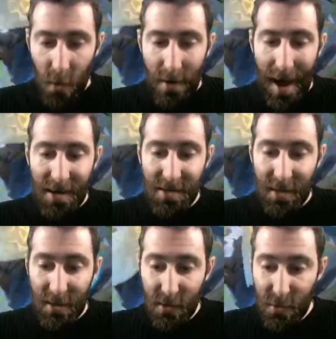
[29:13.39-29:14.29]
We're
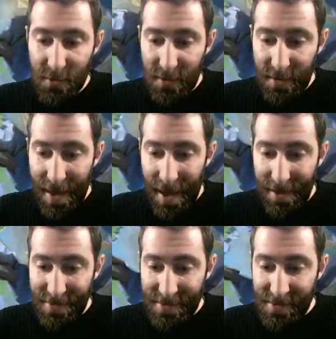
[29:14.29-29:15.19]
actually losing
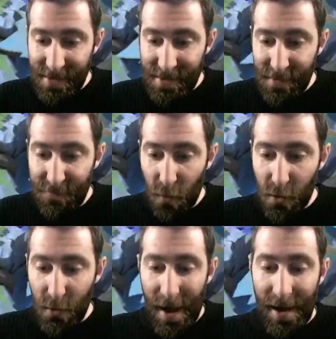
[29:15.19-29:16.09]
now
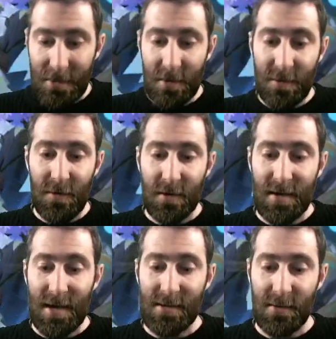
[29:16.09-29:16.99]
64 to
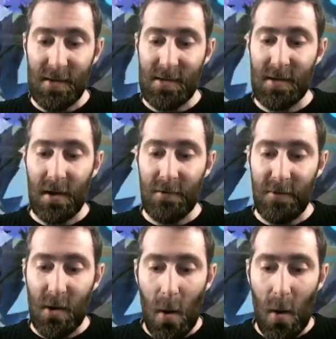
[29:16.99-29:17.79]
113, so this is going to